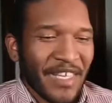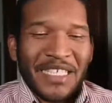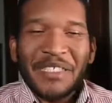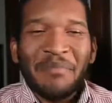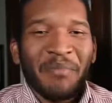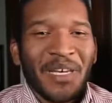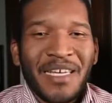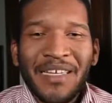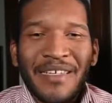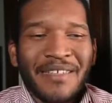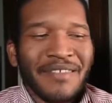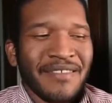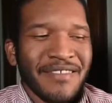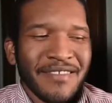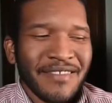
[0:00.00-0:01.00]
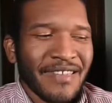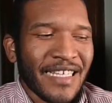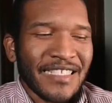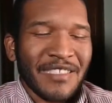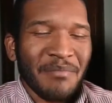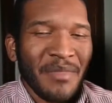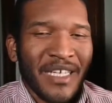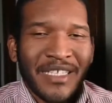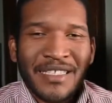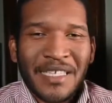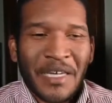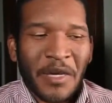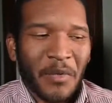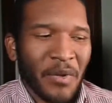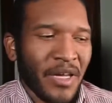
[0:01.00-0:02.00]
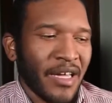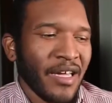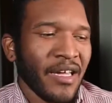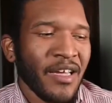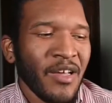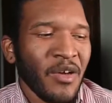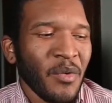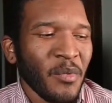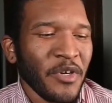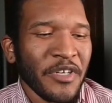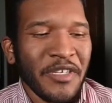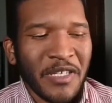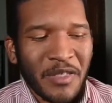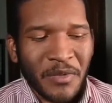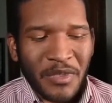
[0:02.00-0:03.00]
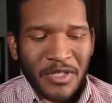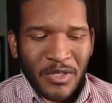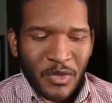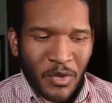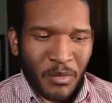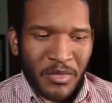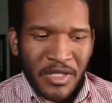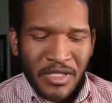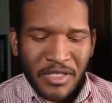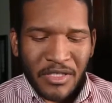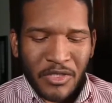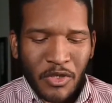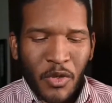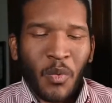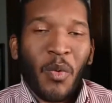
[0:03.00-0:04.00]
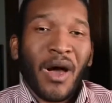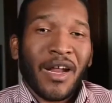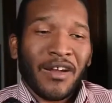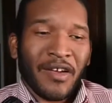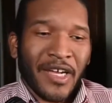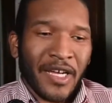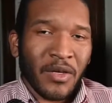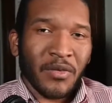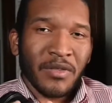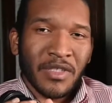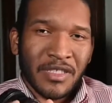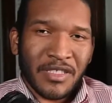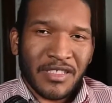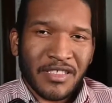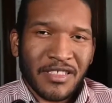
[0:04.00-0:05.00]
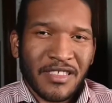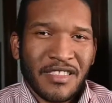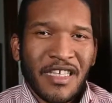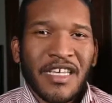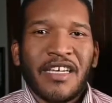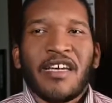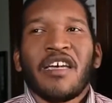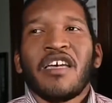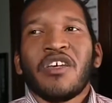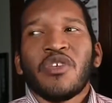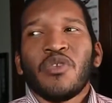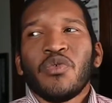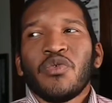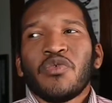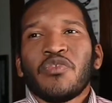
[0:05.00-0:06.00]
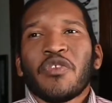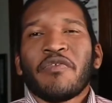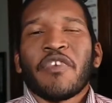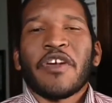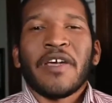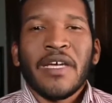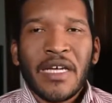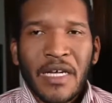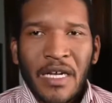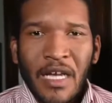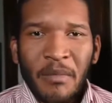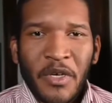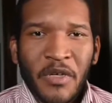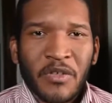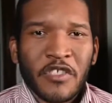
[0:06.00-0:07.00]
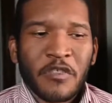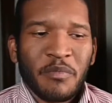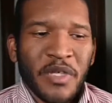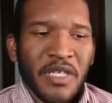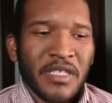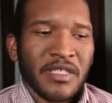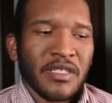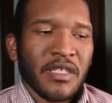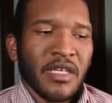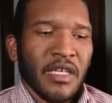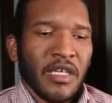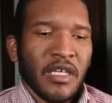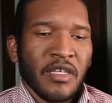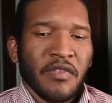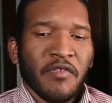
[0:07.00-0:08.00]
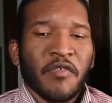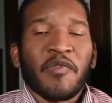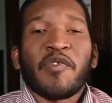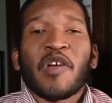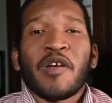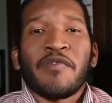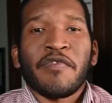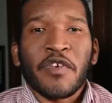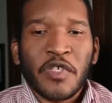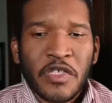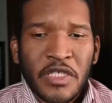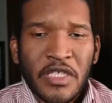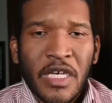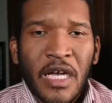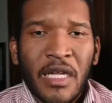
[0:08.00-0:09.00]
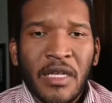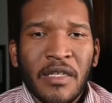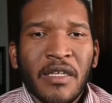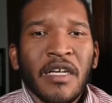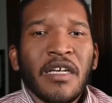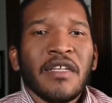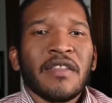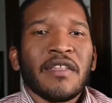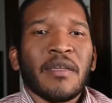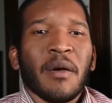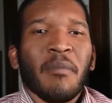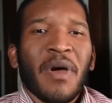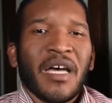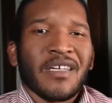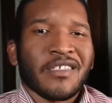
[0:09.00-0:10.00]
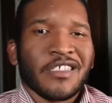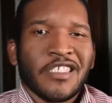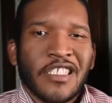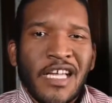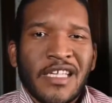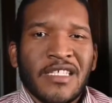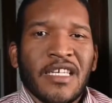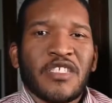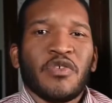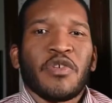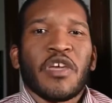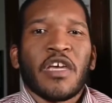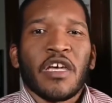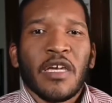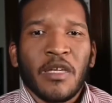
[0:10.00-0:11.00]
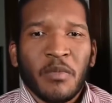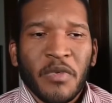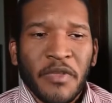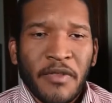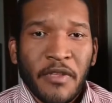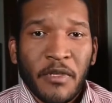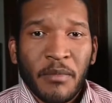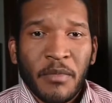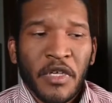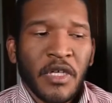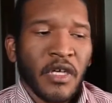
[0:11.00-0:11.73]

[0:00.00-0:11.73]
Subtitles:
the main takeaway when you're dealing with zoom lenses or wider angle lenses, is that they're very economic on space and they're very versatile in the amount of shots that you can get with them.